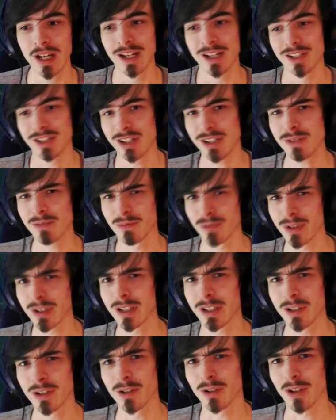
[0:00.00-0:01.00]
She's
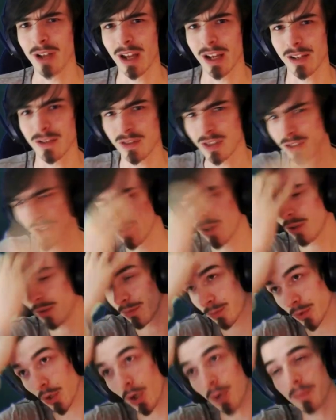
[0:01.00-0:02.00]
really good. Like, if she's not
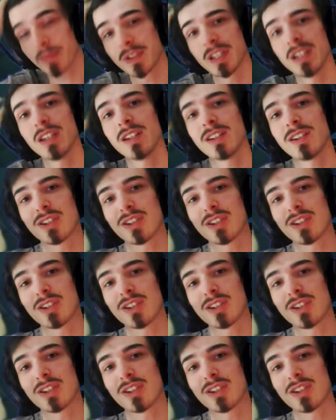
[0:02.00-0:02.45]
top tier,